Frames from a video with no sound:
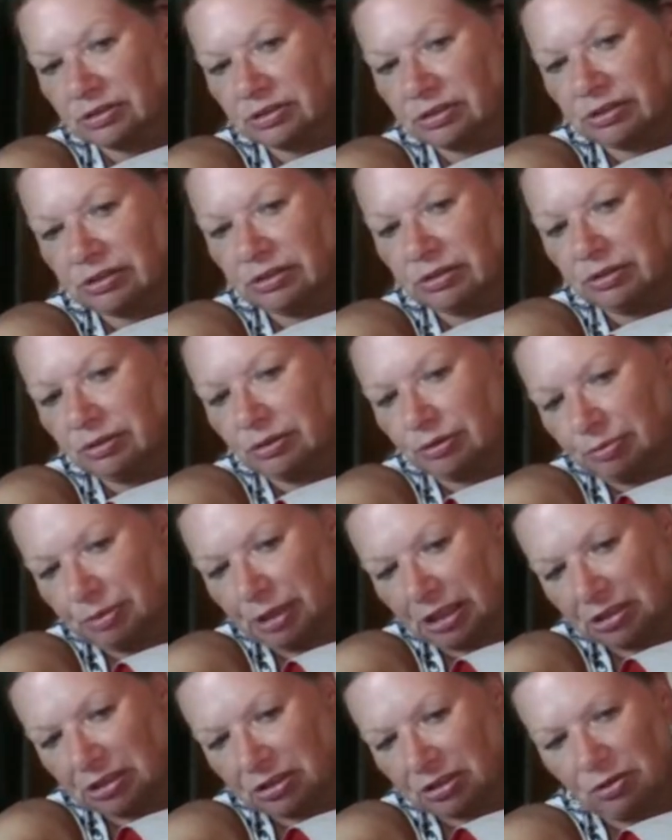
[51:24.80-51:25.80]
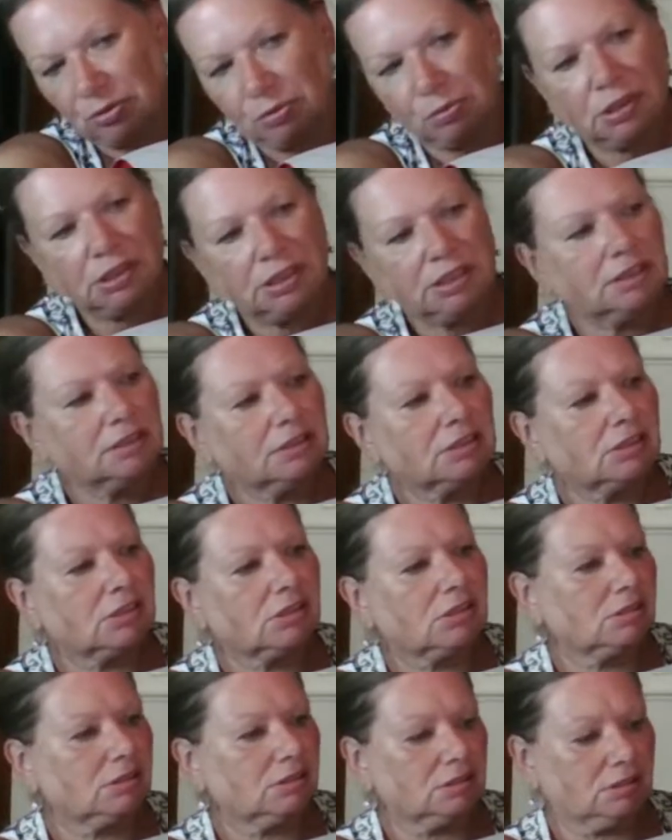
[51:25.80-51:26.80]
so back to the white.
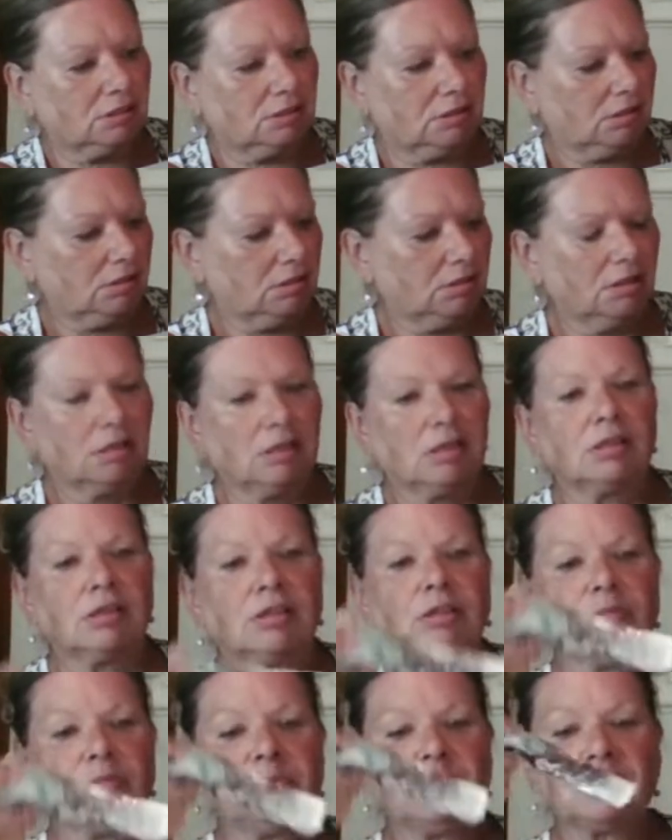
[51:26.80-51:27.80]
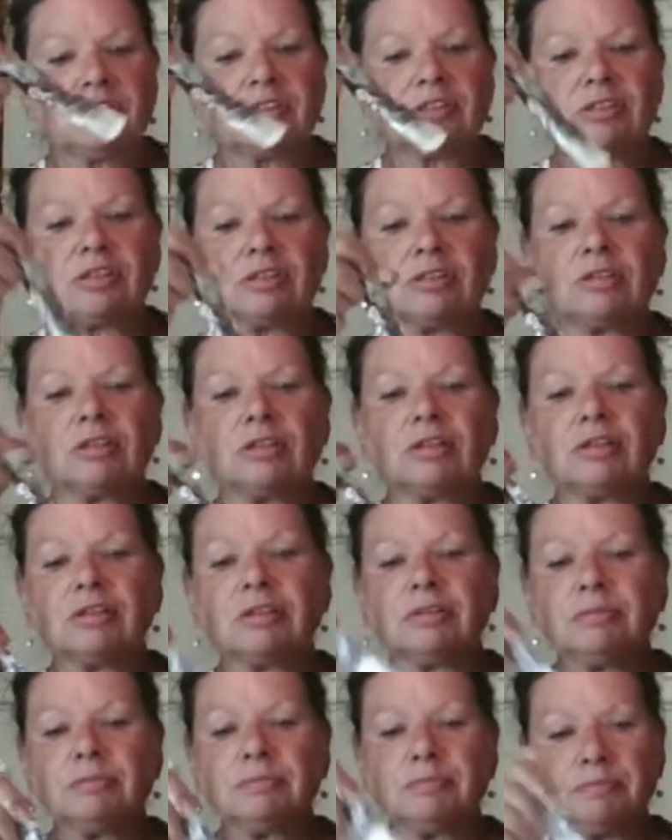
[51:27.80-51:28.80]
Almost done
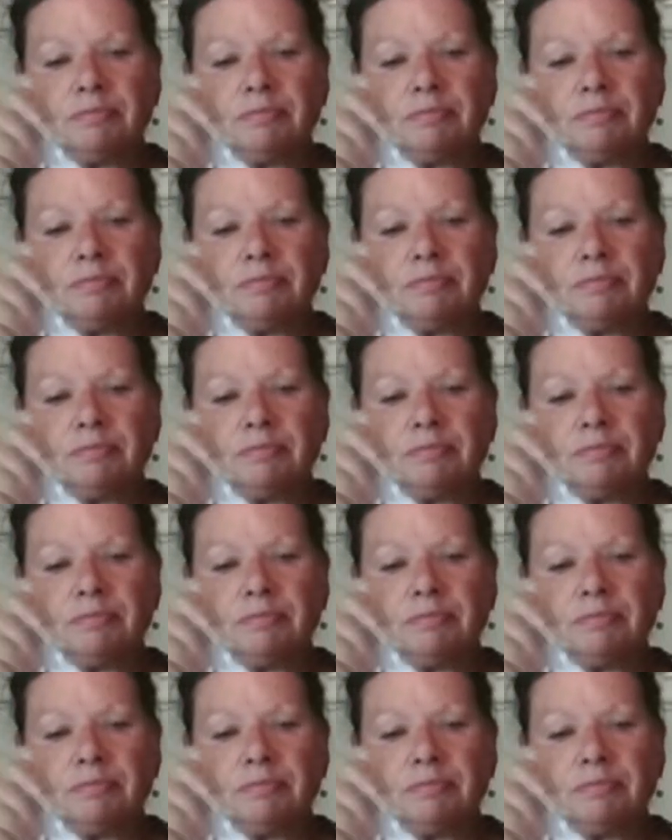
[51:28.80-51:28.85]
here.